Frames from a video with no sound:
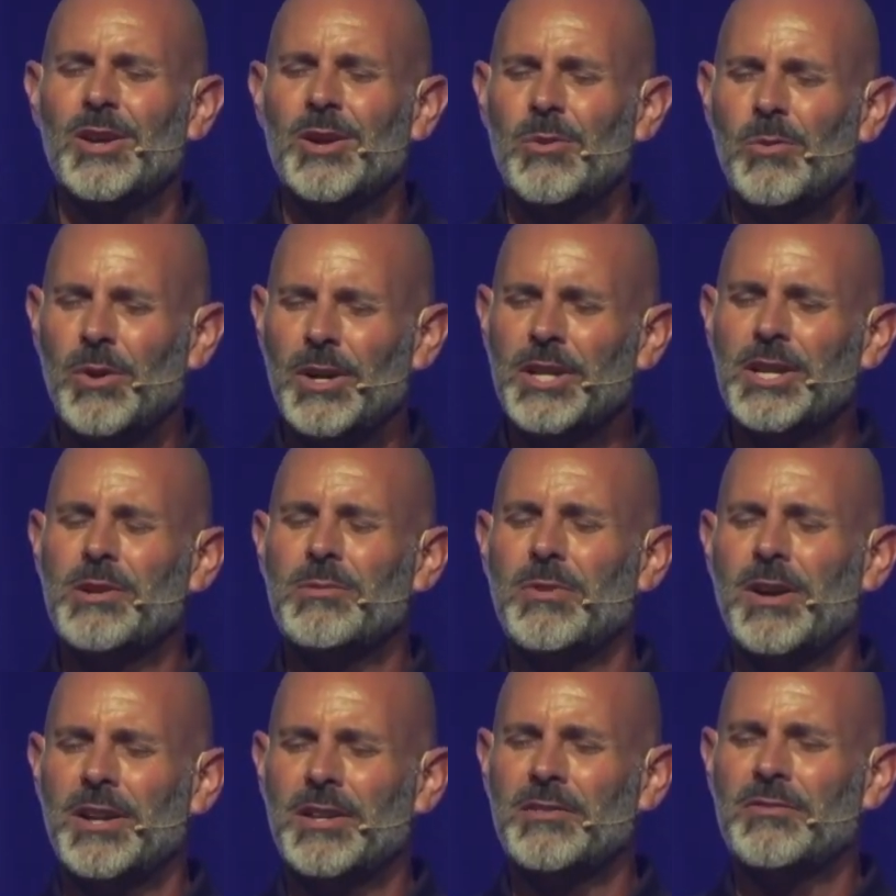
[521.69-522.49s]
What are you
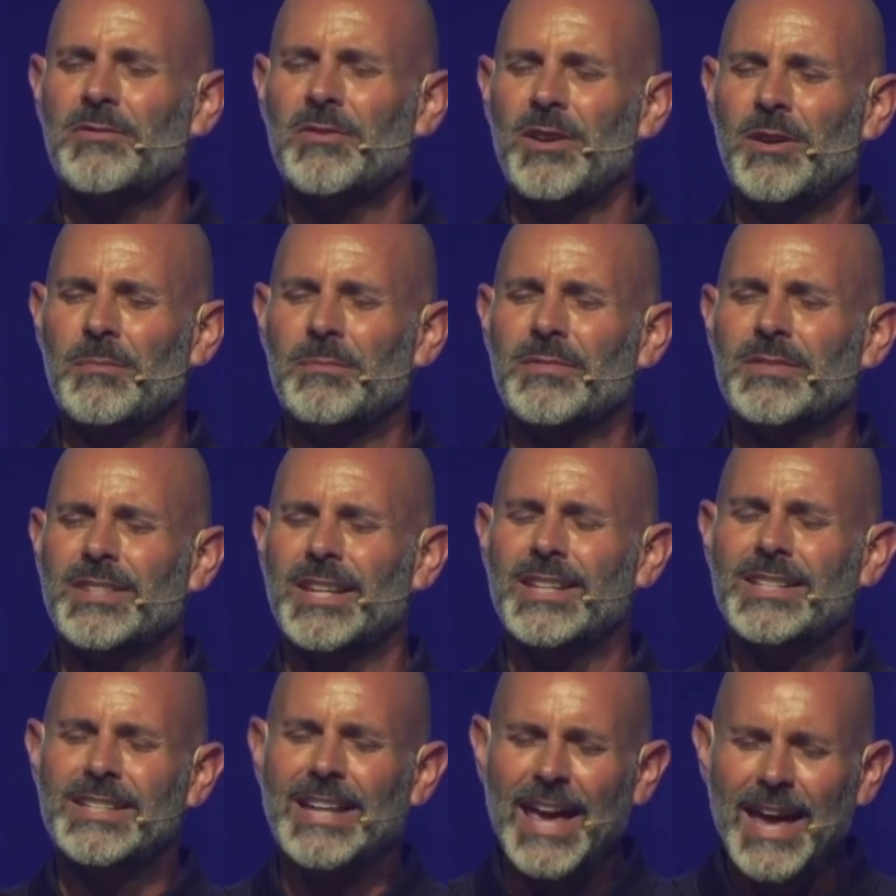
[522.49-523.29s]
running from?
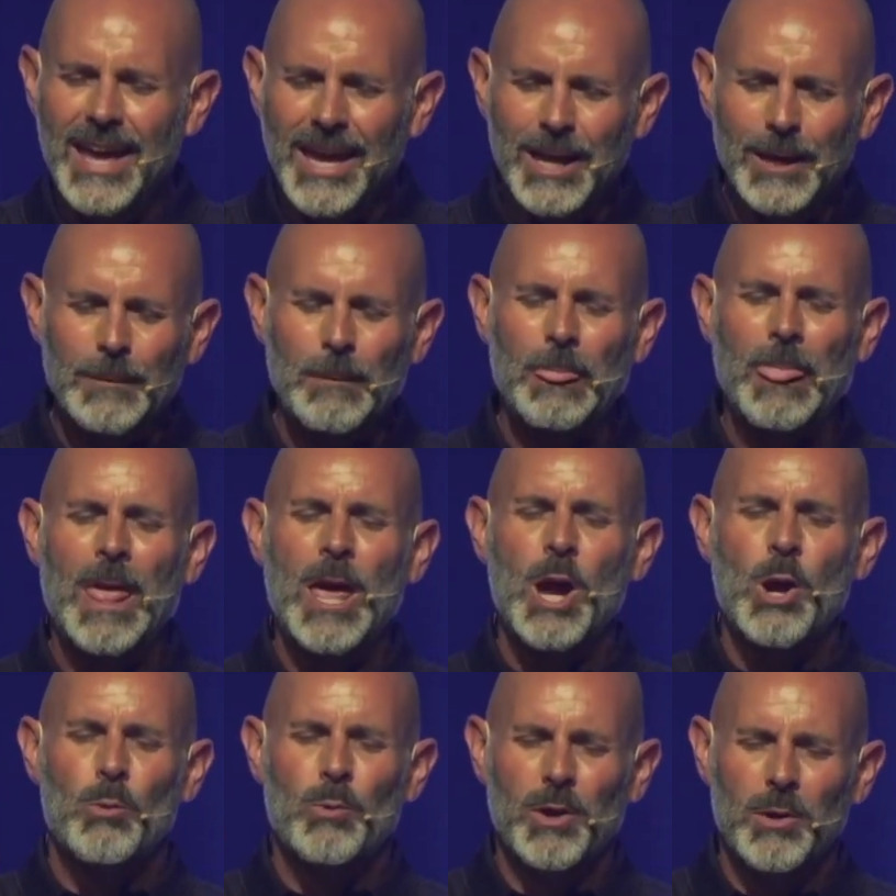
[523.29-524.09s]
Today
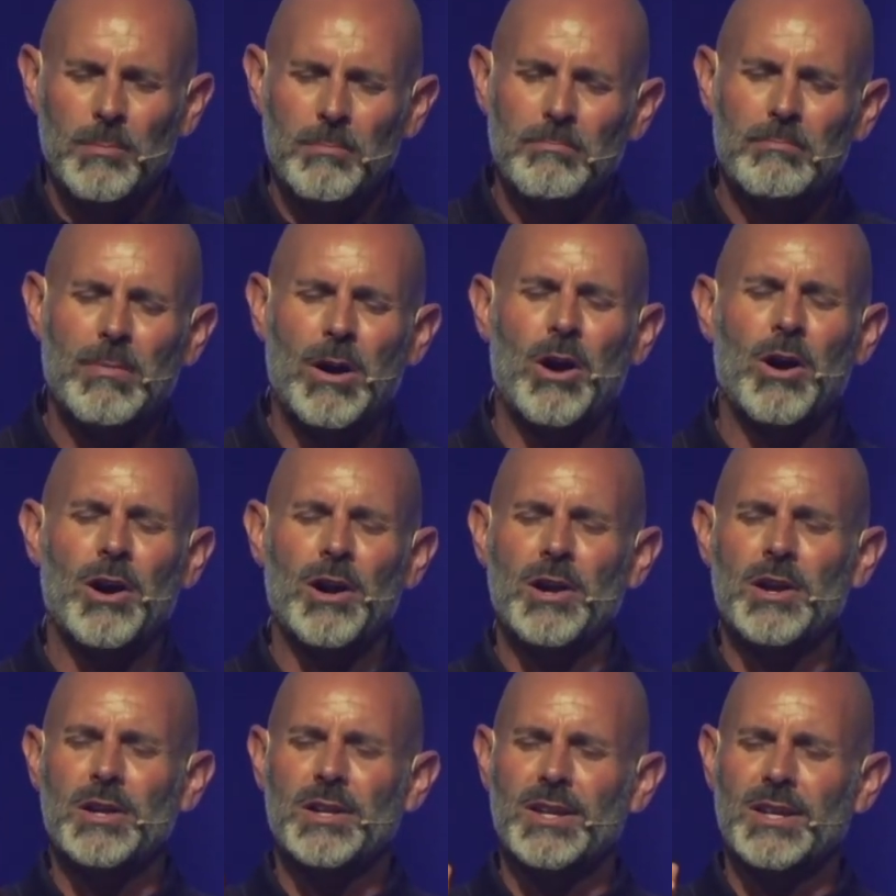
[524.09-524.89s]
will
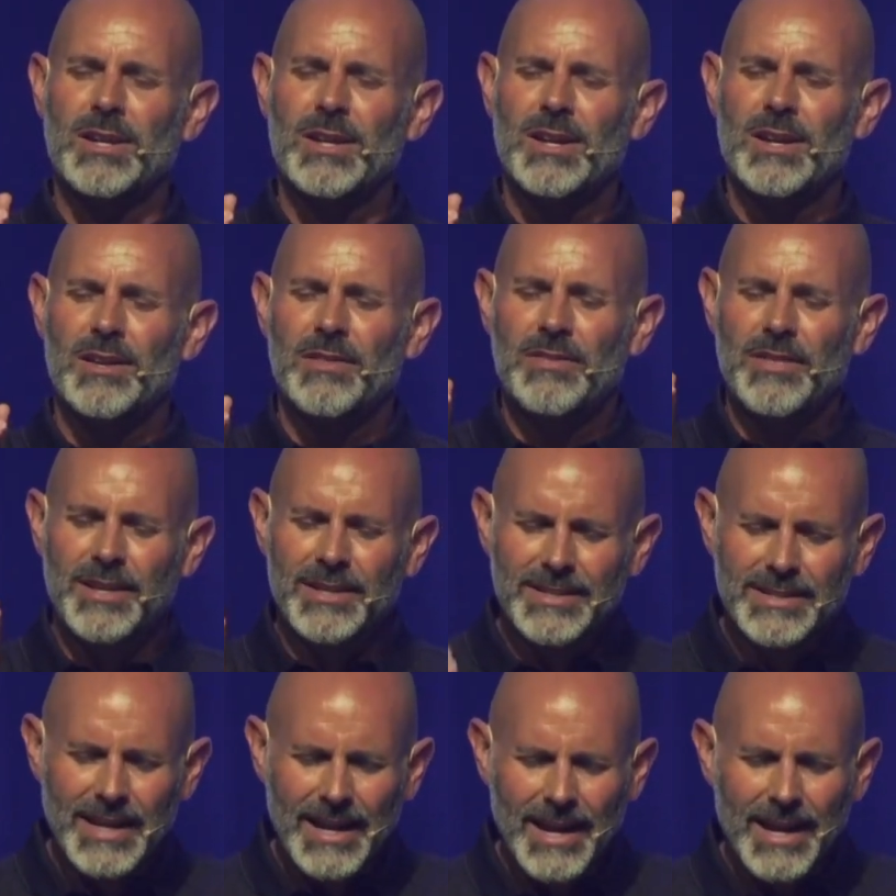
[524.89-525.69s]
mark the
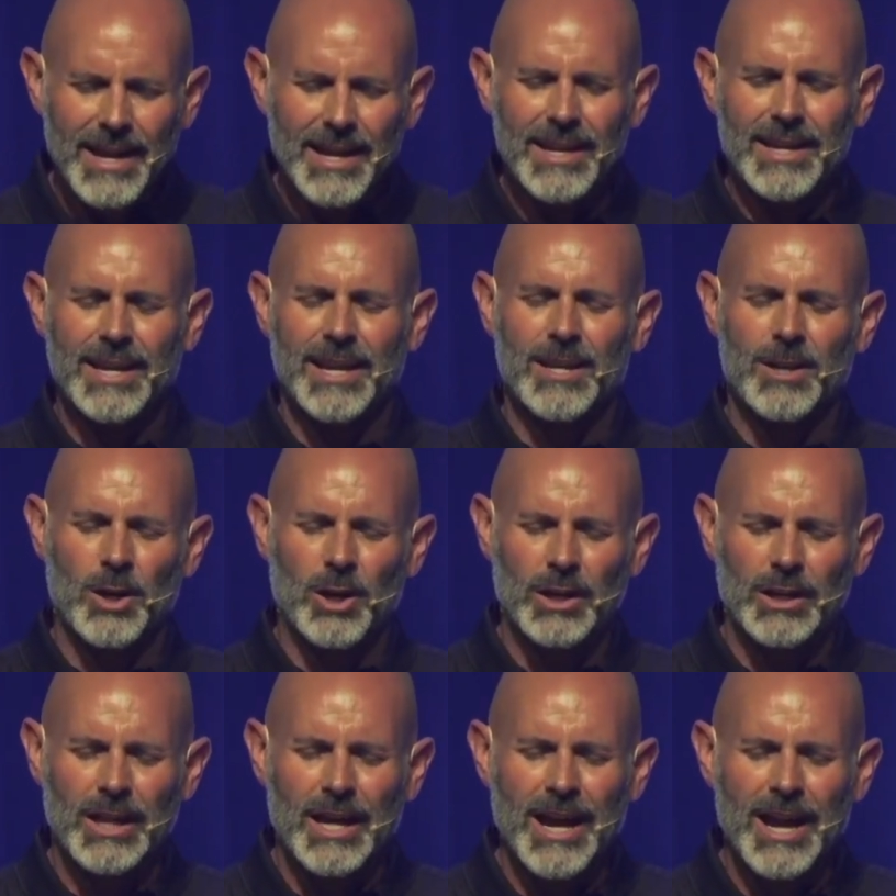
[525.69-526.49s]
day in our
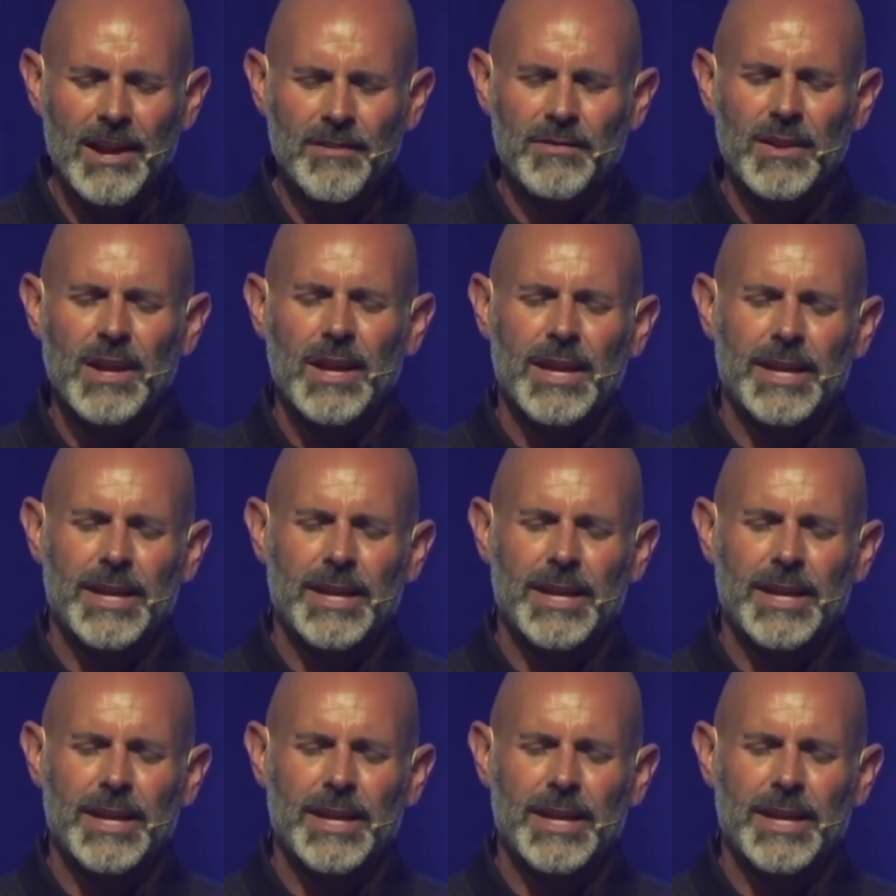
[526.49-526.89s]
life.